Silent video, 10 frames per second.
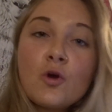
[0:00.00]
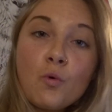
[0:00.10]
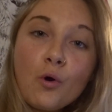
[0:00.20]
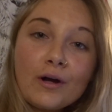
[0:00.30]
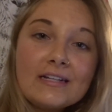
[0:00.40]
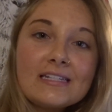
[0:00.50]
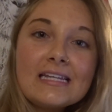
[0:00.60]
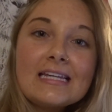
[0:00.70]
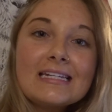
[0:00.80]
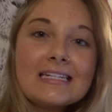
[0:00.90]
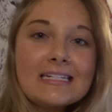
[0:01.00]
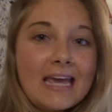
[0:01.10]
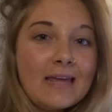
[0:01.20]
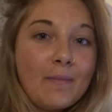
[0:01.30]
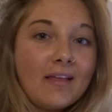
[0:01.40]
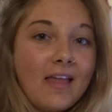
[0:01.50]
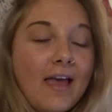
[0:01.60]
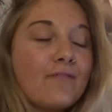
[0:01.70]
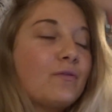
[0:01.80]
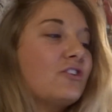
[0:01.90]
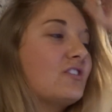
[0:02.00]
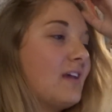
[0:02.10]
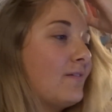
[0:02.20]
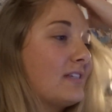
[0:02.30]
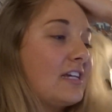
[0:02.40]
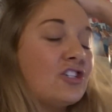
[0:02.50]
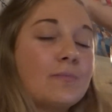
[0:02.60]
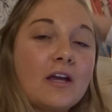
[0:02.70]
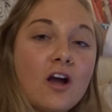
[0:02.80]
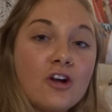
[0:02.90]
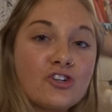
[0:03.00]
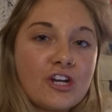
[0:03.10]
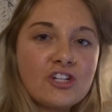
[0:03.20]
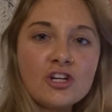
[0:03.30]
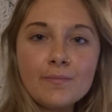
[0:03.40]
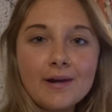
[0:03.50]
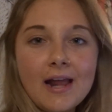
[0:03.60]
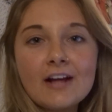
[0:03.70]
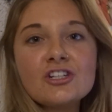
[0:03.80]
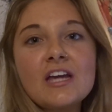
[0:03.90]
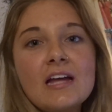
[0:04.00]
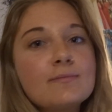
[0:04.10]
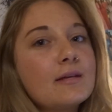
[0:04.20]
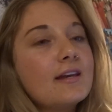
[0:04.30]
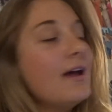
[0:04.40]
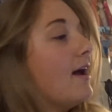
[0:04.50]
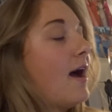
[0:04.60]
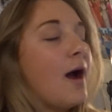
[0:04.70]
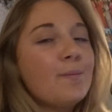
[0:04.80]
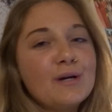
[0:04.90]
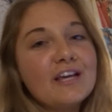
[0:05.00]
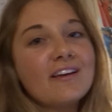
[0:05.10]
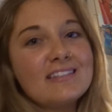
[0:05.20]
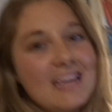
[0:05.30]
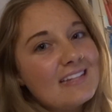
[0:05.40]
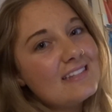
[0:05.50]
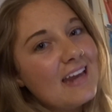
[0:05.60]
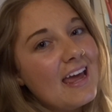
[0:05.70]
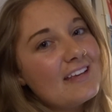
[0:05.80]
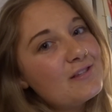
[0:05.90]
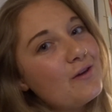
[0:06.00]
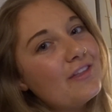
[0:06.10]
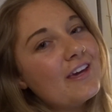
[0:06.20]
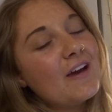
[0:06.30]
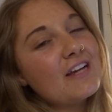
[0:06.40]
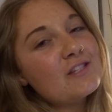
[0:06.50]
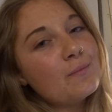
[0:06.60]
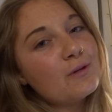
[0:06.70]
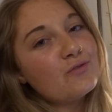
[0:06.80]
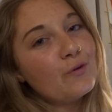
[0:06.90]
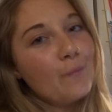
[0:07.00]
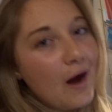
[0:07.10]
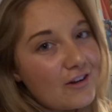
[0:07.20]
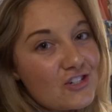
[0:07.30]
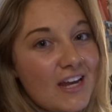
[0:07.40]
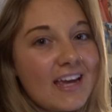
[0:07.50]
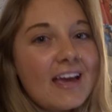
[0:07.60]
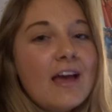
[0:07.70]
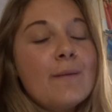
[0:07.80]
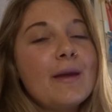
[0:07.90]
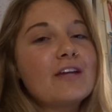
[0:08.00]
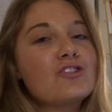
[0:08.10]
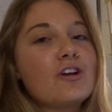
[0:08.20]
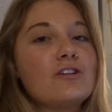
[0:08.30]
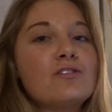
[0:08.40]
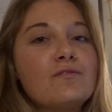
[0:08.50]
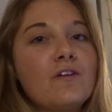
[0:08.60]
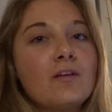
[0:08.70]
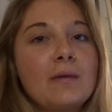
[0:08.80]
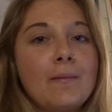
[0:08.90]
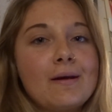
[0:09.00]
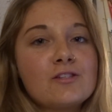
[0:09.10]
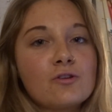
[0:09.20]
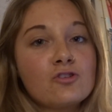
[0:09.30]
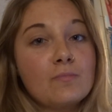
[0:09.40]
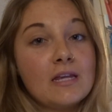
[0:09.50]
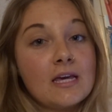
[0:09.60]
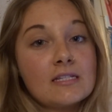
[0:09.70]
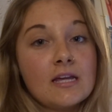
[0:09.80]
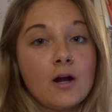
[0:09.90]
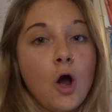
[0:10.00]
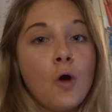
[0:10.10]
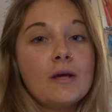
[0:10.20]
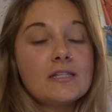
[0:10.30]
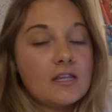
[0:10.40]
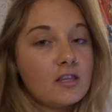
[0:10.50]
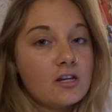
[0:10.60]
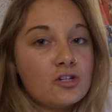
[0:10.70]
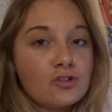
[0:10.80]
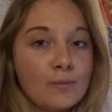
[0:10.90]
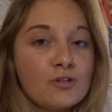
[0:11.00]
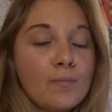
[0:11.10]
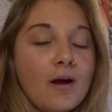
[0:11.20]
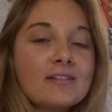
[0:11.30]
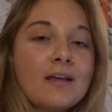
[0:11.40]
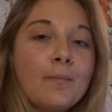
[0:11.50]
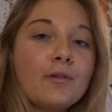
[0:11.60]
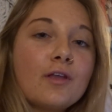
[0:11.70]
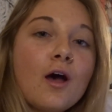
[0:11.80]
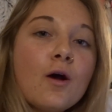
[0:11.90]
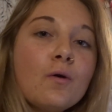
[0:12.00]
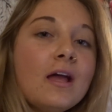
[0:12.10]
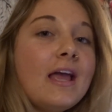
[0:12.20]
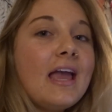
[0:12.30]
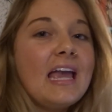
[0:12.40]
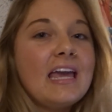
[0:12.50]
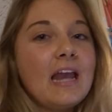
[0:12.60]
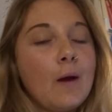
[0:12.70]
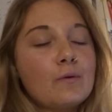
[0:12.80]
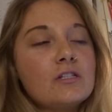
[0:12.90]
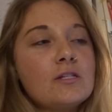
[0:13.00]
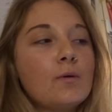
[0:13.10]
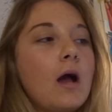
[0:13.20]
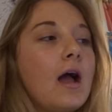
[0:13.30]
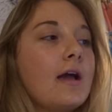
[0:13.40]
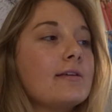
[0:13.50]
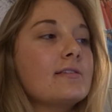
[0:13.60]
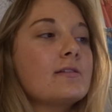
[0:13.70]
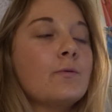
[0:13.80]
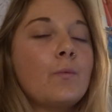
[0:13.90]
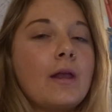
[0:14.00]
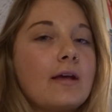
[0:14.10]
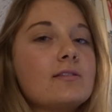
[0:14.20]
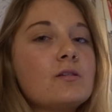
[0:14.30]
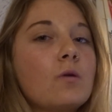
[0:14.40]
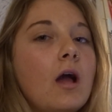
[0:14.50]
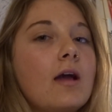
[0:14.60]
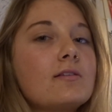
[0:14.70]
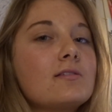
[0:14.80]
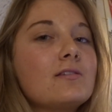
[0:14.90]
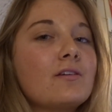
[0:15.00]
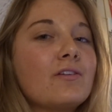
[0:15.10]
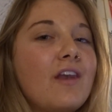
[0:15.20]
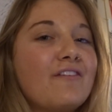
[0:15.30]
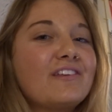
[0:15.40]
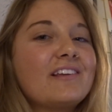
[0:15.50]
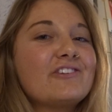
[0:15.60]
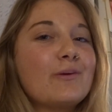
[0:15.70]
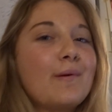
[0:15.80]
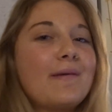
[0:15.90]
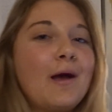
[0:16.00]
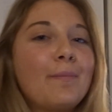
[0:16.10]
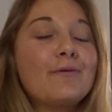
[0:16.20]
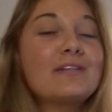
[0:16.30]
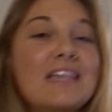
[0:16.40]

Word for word: quarantined day in my life, which sounds like it should be a contradiction, but it actually has been a pretty good day today. So thank you guys so much for watching. Make sure to follow me on my social medias. They're always in the description box down below, and I will see you guys when I see you guys. Still not really sure about my uploading